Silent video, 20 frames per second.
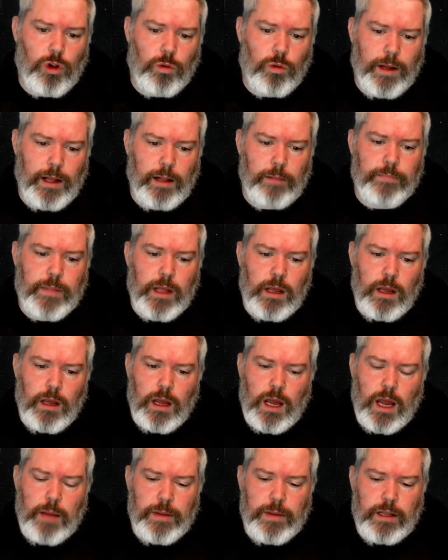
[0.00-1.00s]
Well,
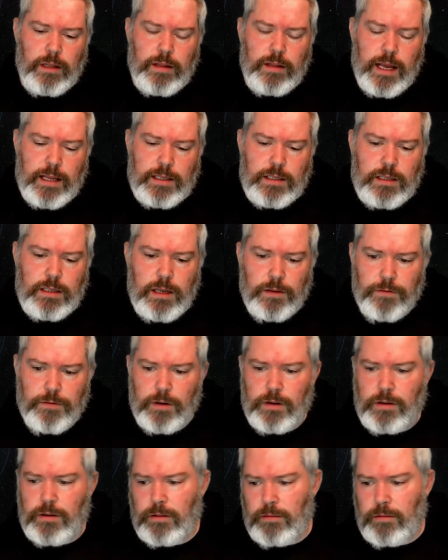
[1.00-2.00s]
I mean, that's different,